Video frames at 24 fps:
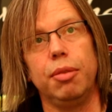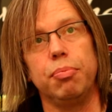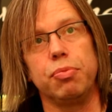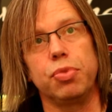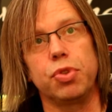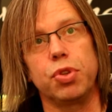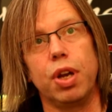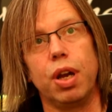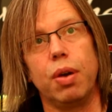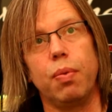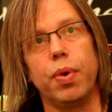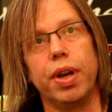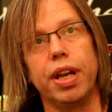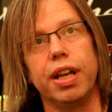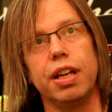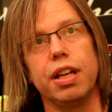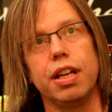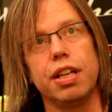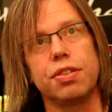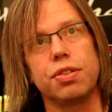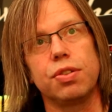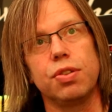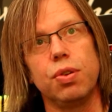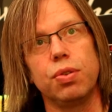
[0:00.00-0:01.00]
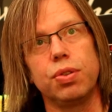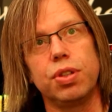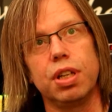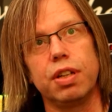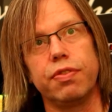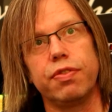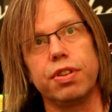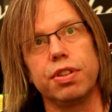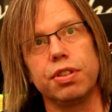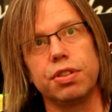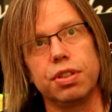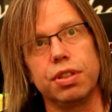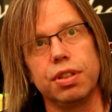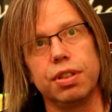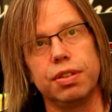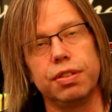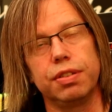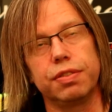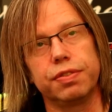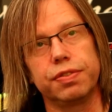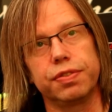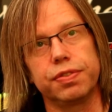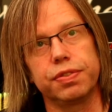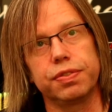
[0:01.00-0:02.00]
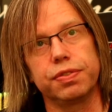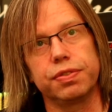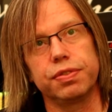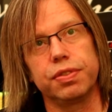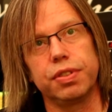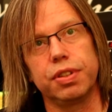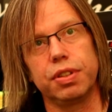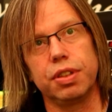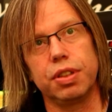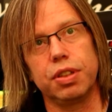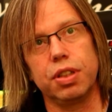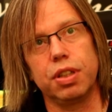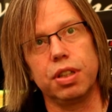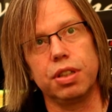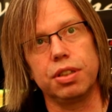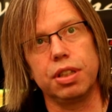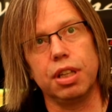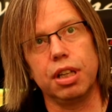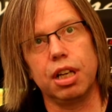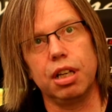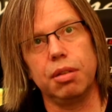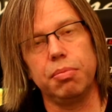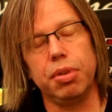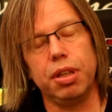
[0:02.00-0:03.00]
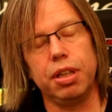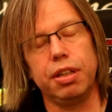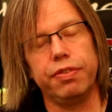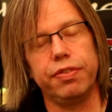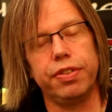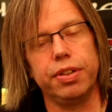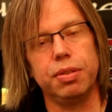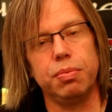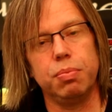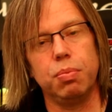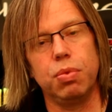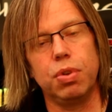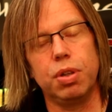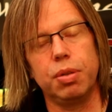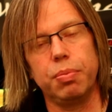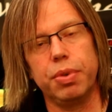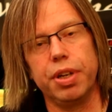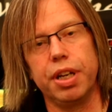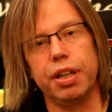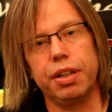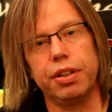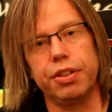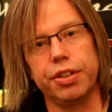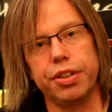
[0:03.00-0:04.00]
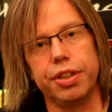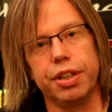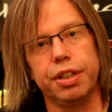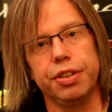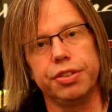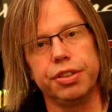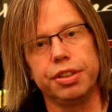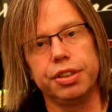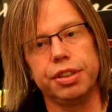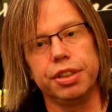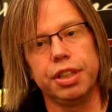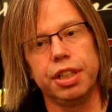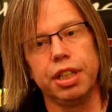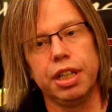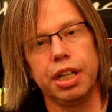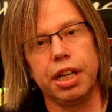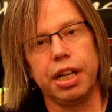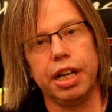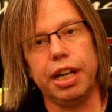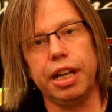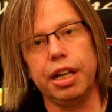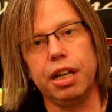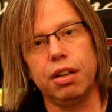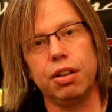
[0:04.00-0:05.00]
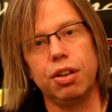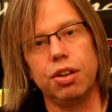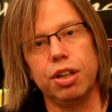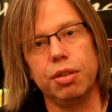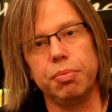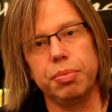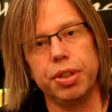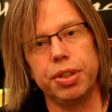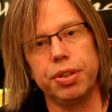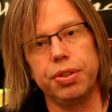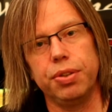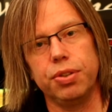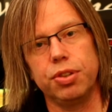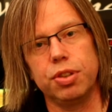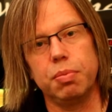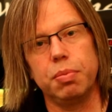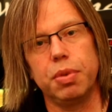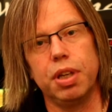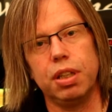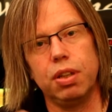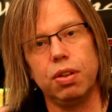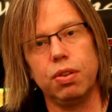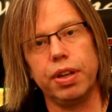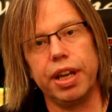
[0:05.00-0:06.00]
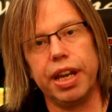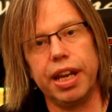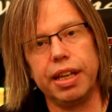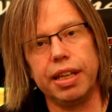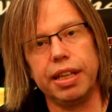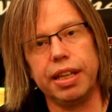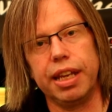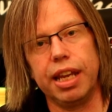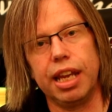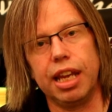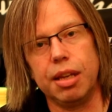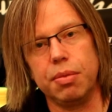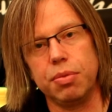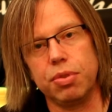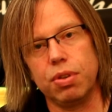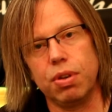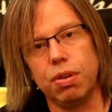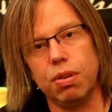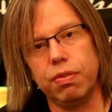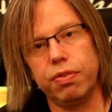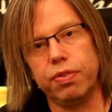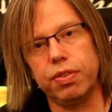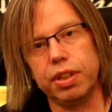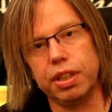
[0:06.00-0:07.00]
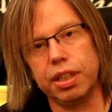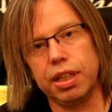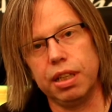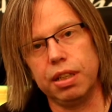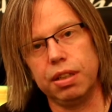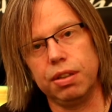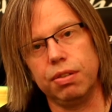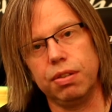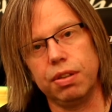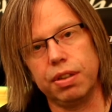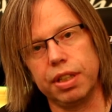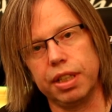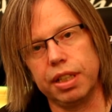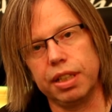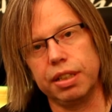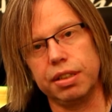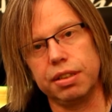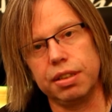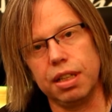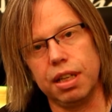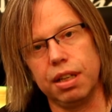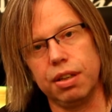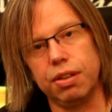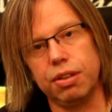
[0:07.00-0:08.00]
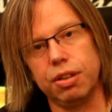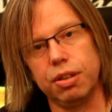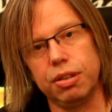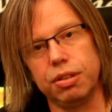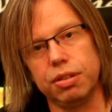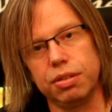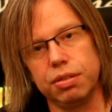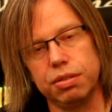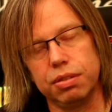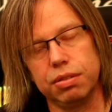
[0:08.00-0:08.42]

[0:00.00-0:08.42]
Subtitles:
so that way it's no difference of, it's not going to benefit one way or the other. And I'm going to be using my little handy cam, so hopefully that little thing is not going to,